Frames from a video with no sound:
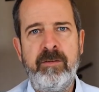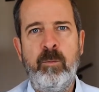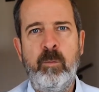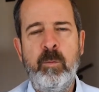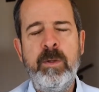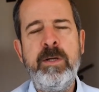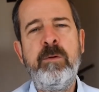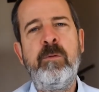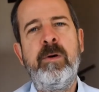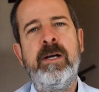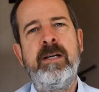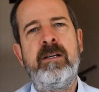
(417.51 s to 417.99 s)

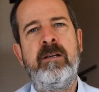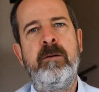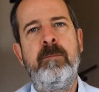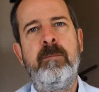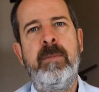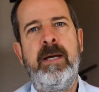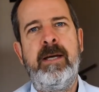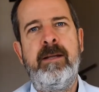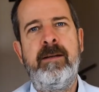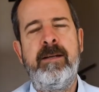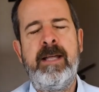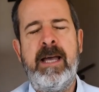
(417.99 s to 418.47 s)
we
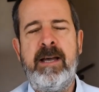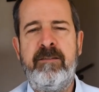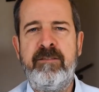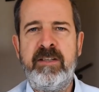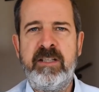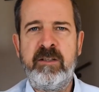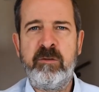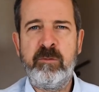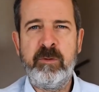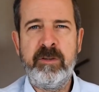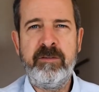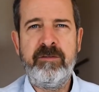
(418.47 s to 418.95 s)
recommend
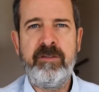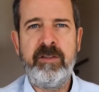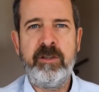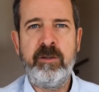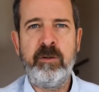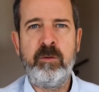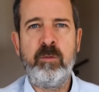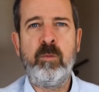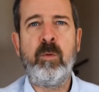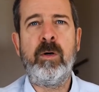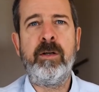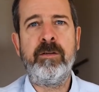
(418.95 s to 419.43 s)
having a
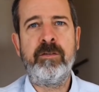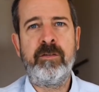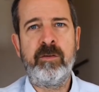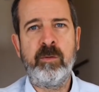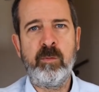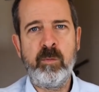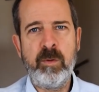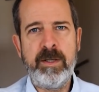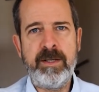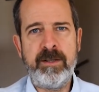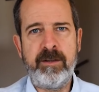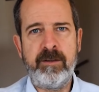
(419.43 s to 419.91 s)
review once a
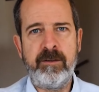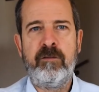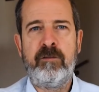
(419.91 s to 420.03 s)
week.